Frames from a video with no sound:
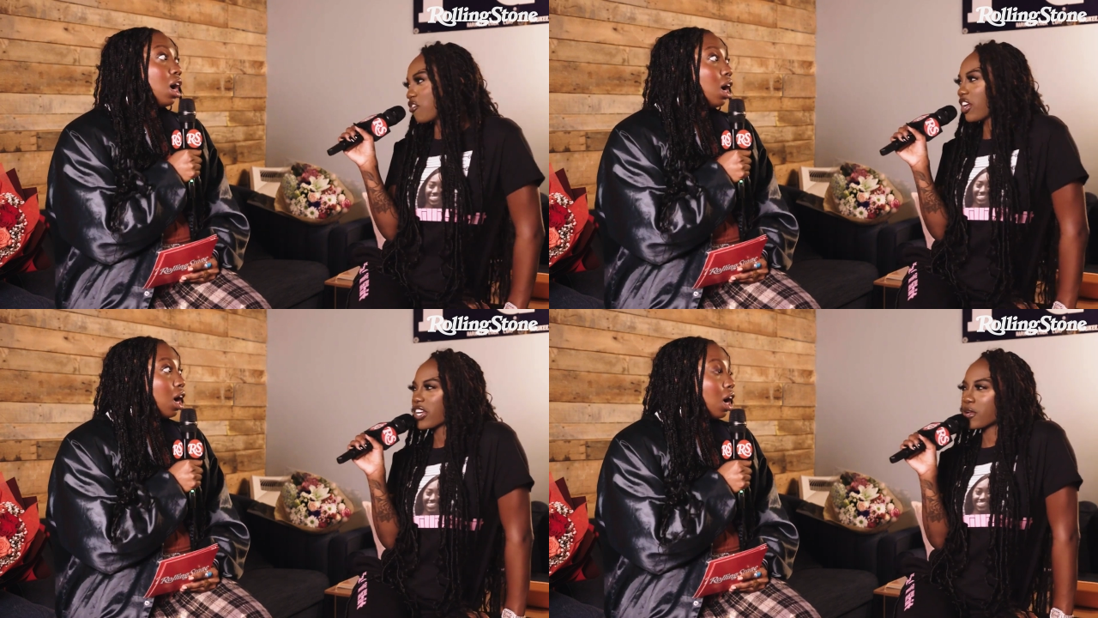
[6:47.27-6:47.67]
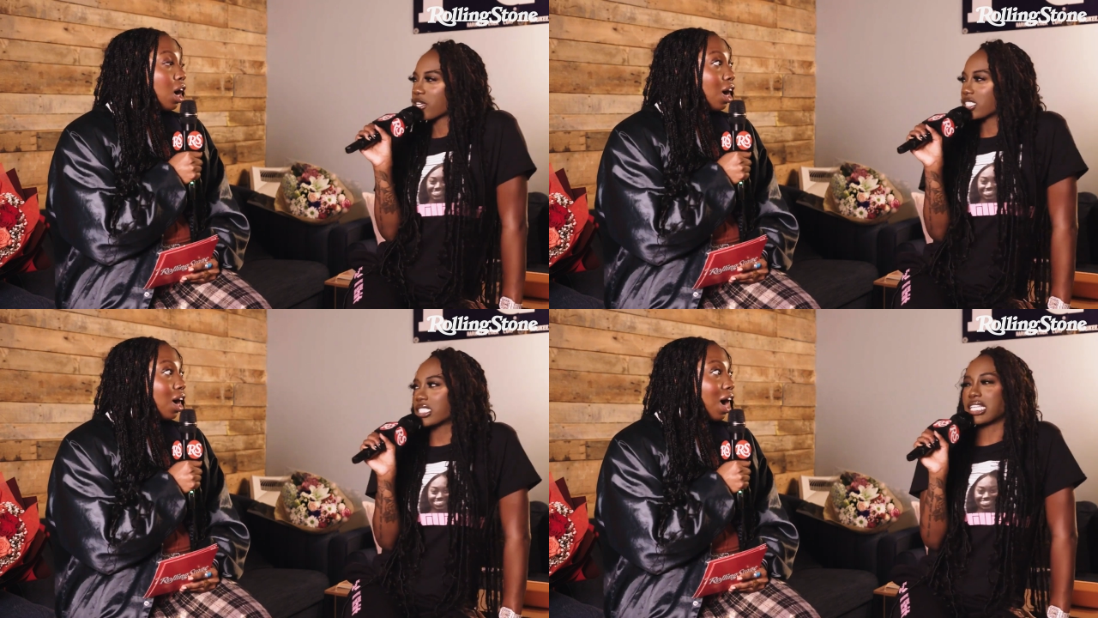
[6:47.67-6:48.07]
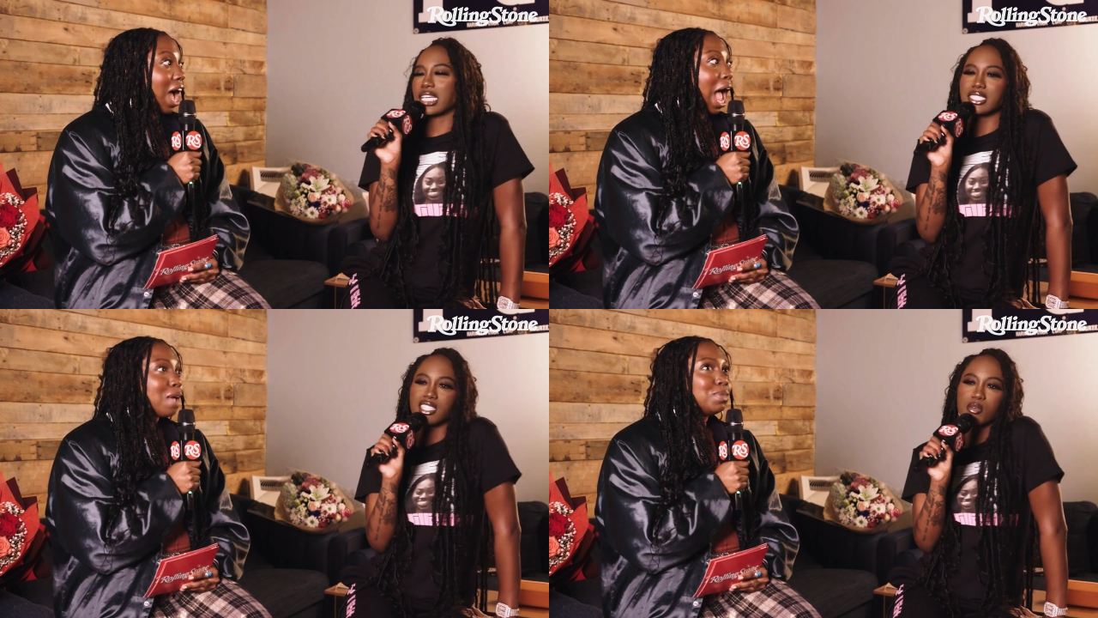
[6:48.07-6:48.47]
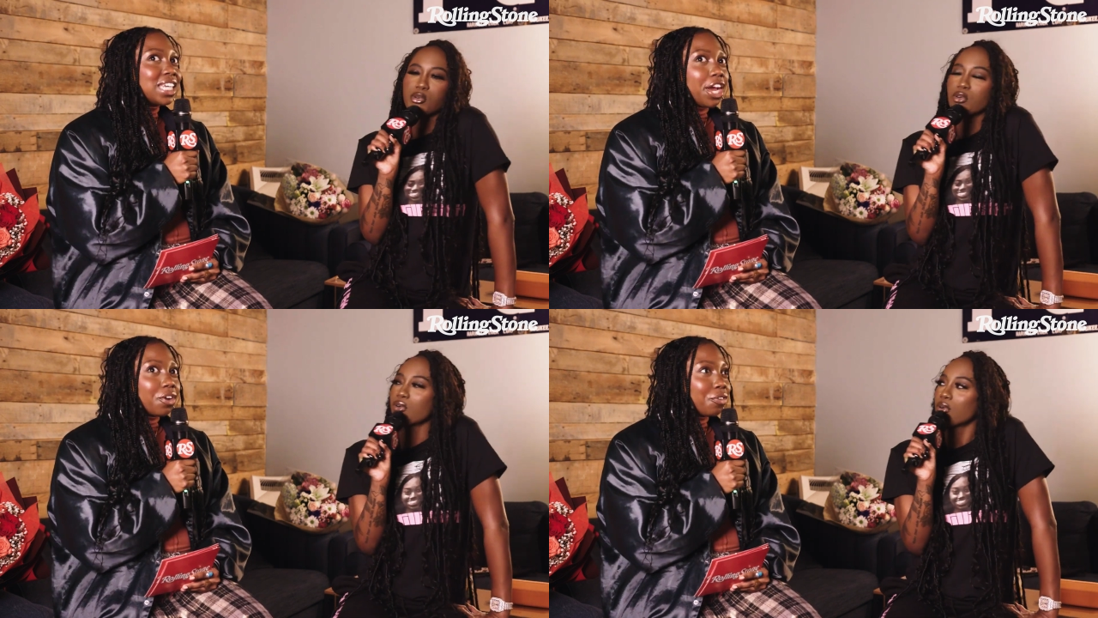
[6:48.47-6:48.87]
Speaker 1: Very much sex. I'm
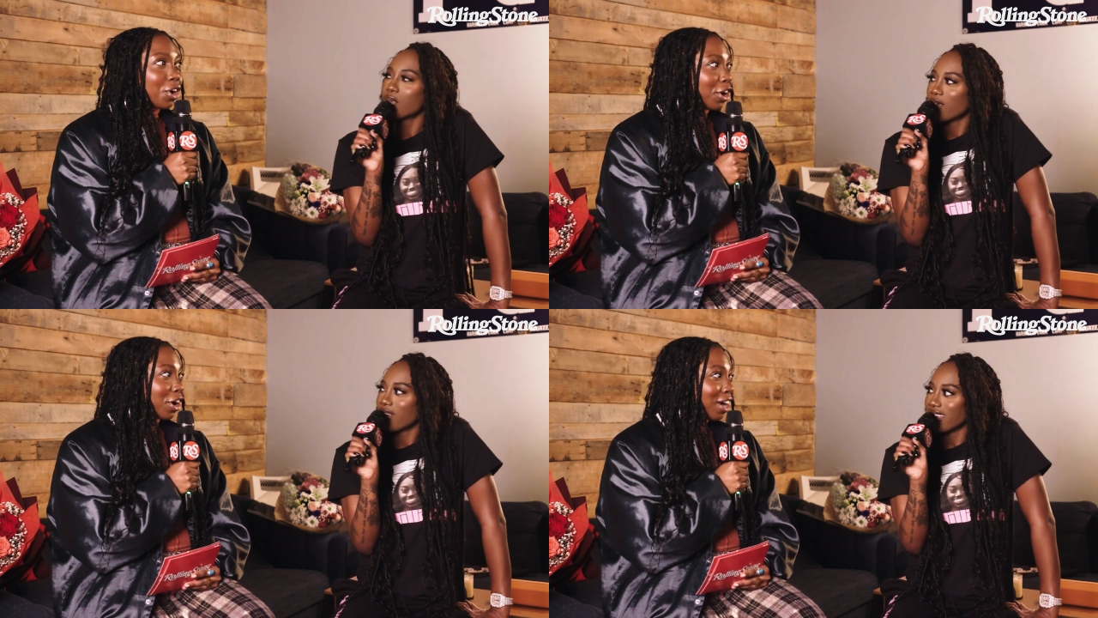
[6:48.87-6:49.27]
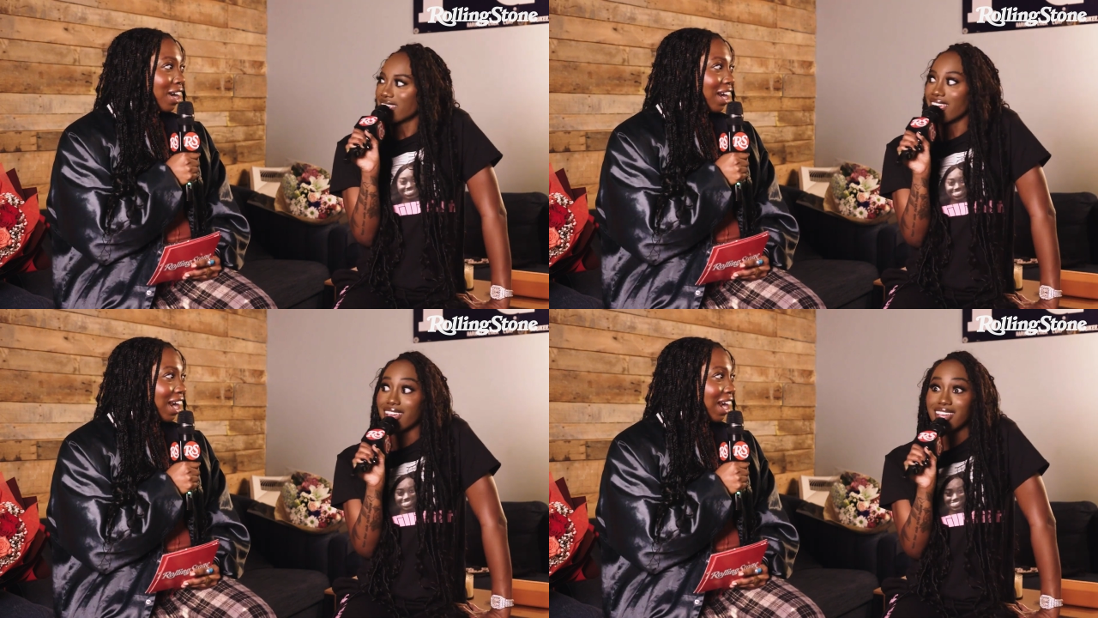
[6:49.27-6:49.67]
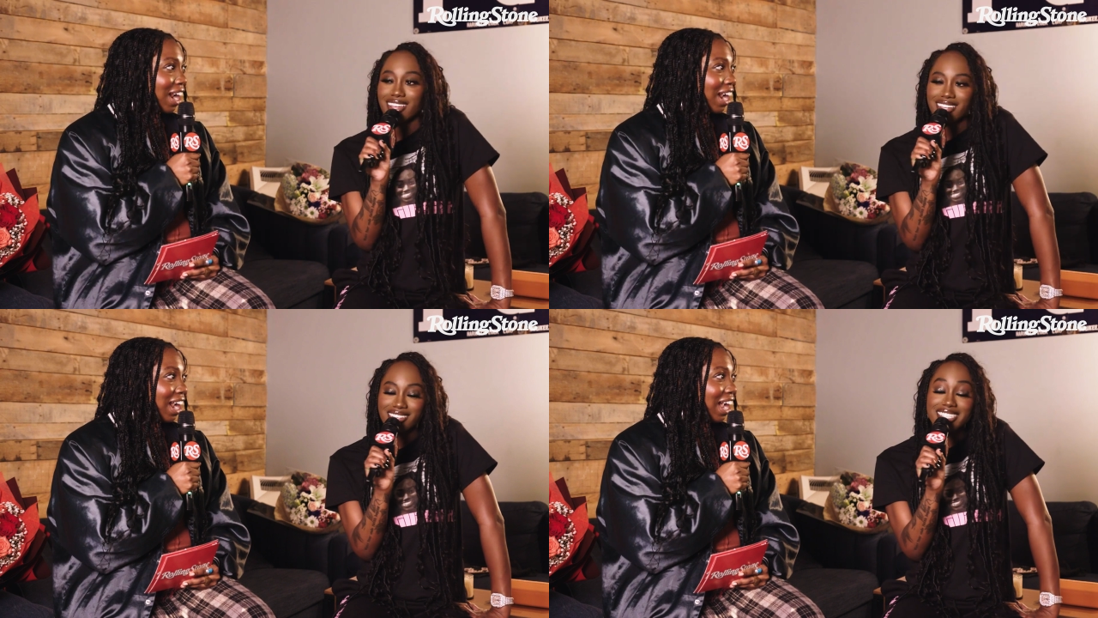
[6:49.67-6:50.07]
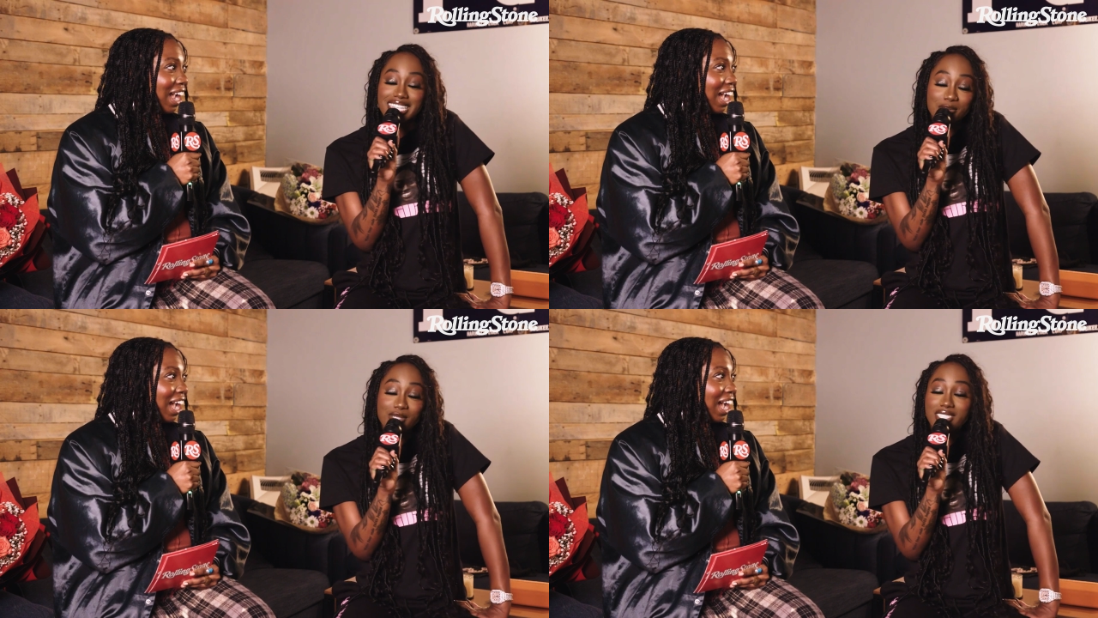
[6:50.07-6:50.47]
scared of her. Yeah,
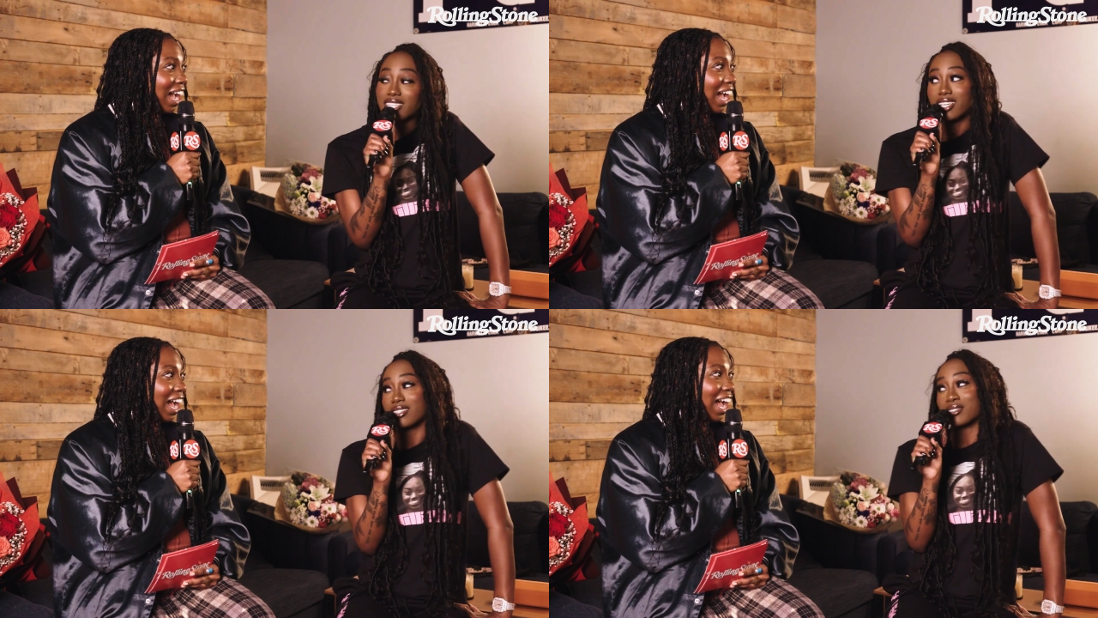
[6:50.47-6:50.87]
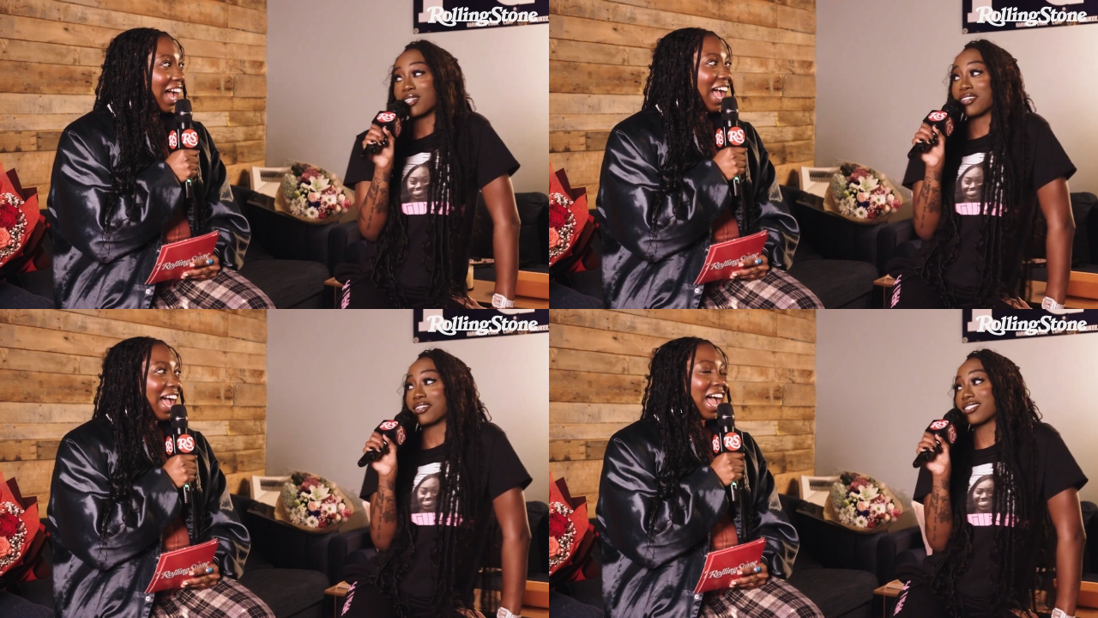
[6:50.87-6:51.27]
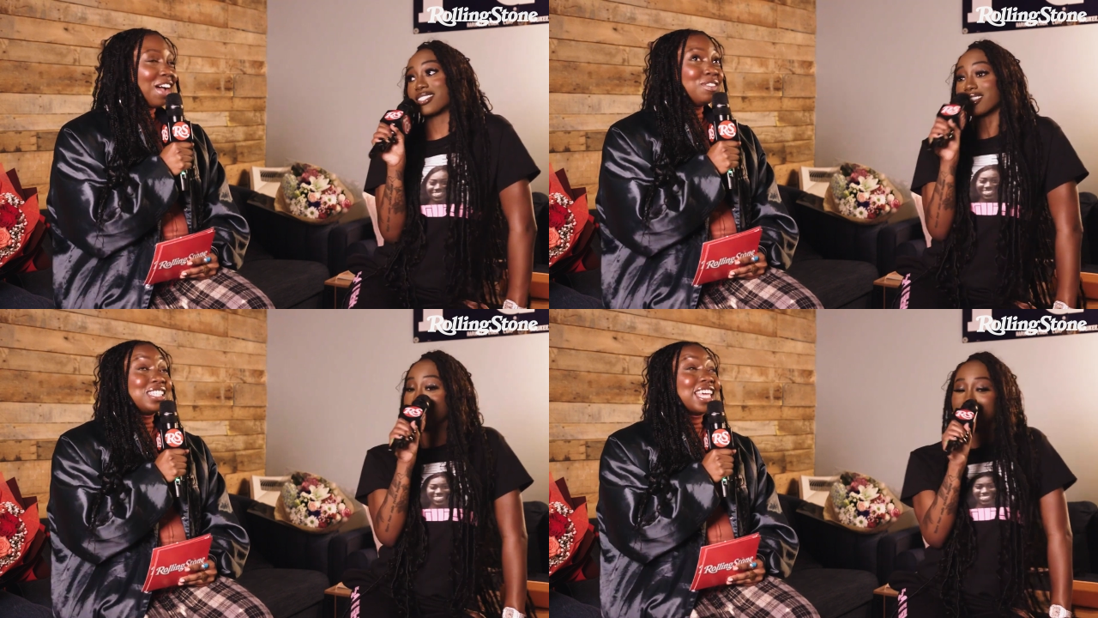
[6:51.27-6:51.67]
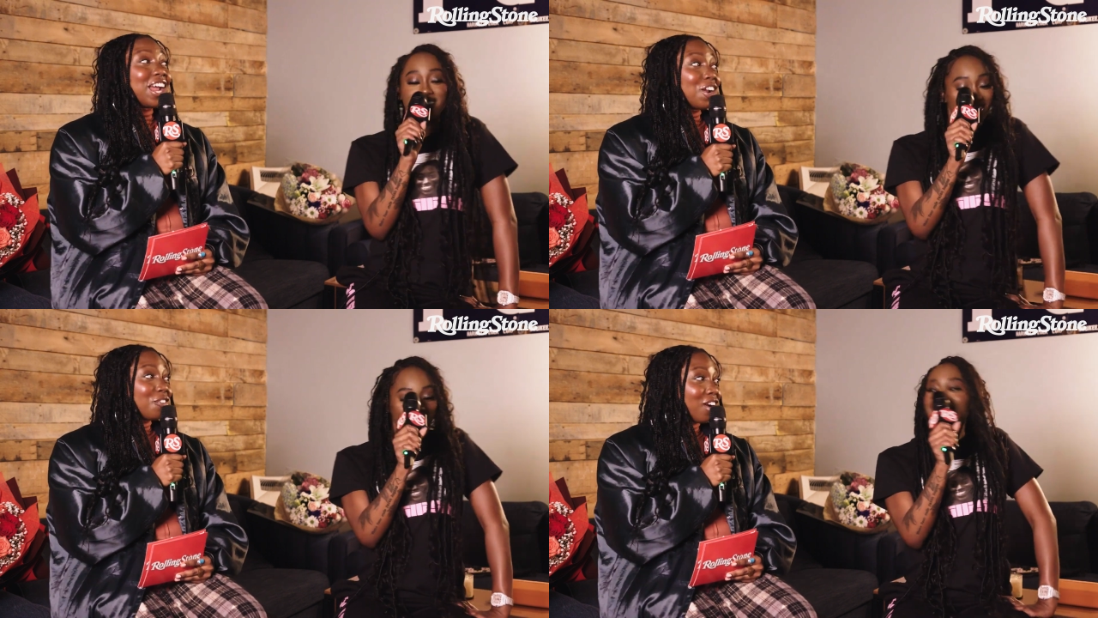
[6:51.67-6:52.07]
that's what she gives, girl. She's
Speaker 2: I'm scared of